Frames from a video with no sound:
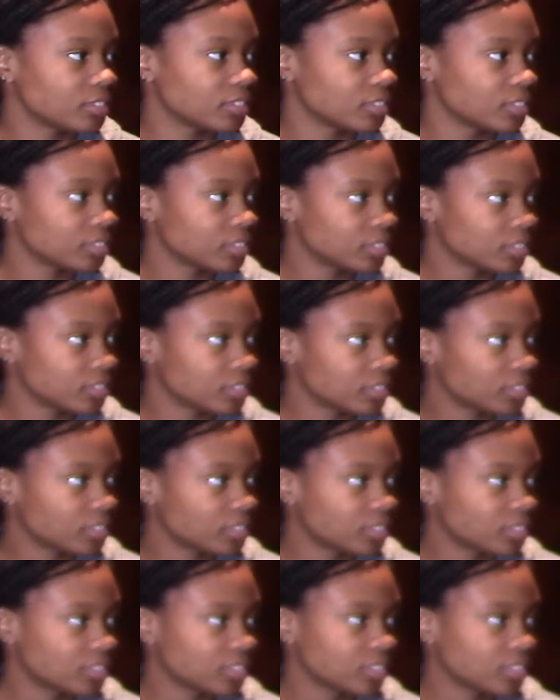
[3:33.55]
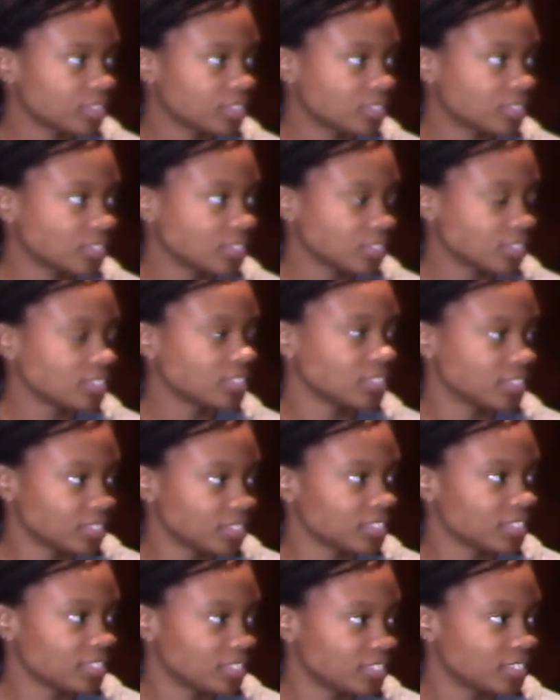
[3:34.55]

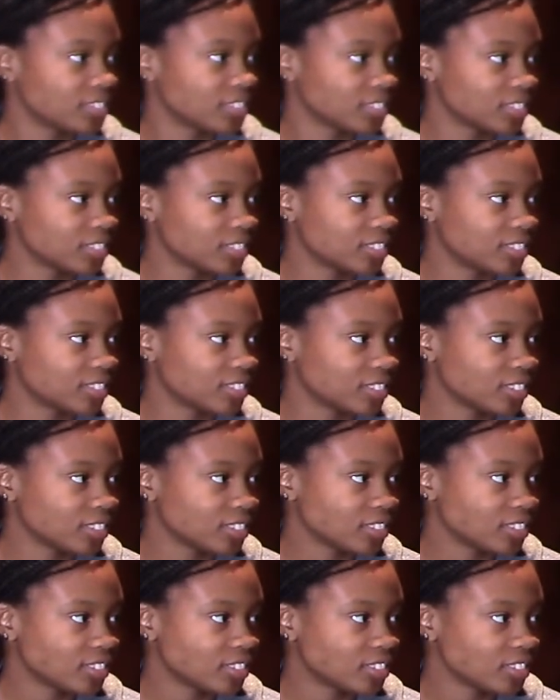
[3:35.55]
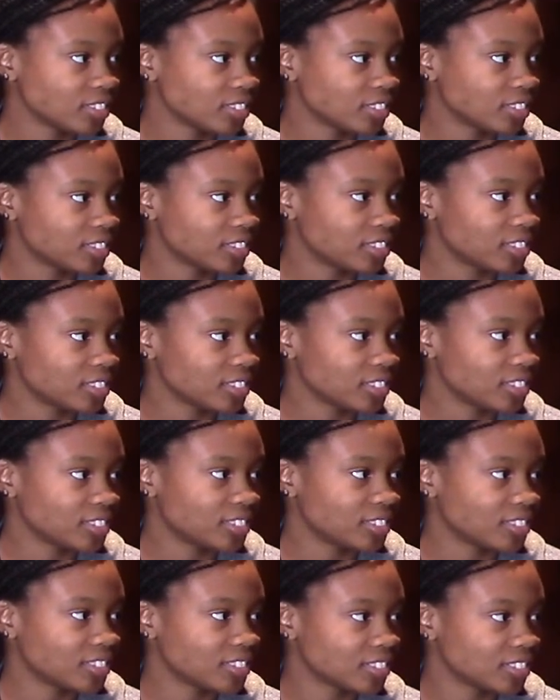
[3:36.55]

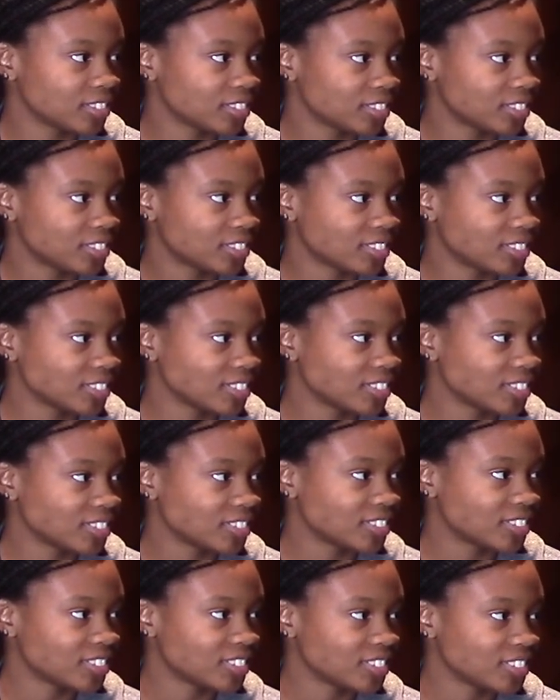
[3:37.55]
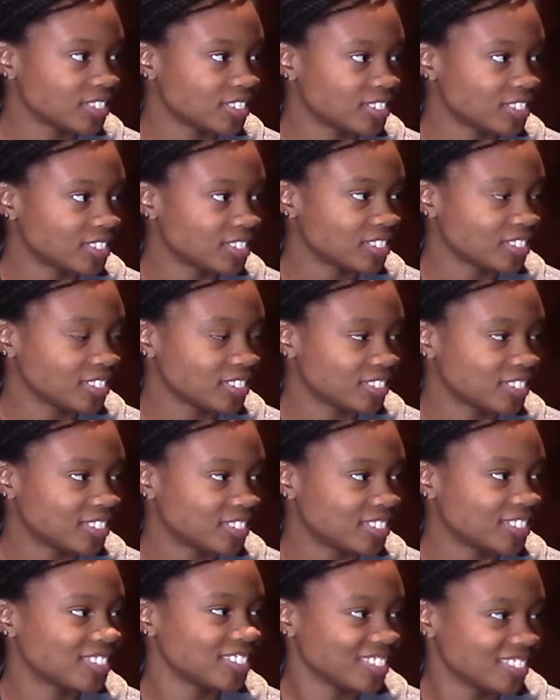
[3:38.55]

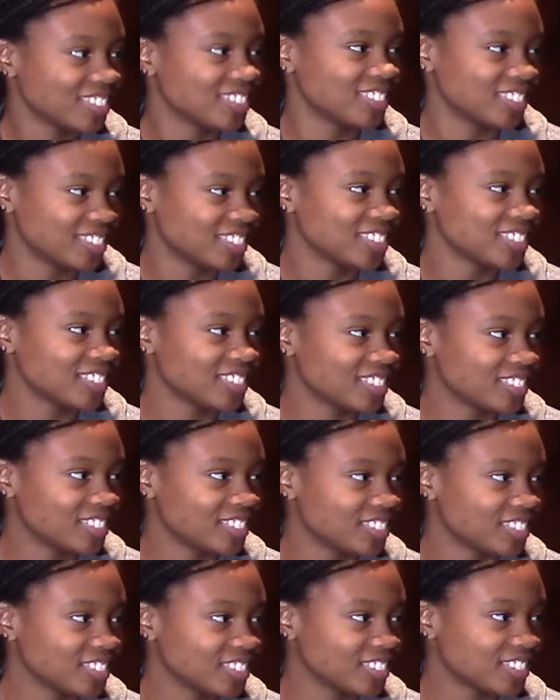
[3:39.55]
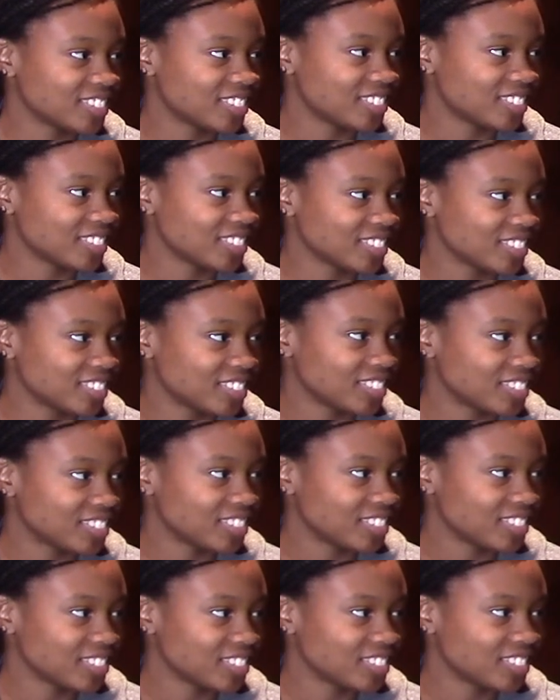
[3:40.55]
The person shown says nothing.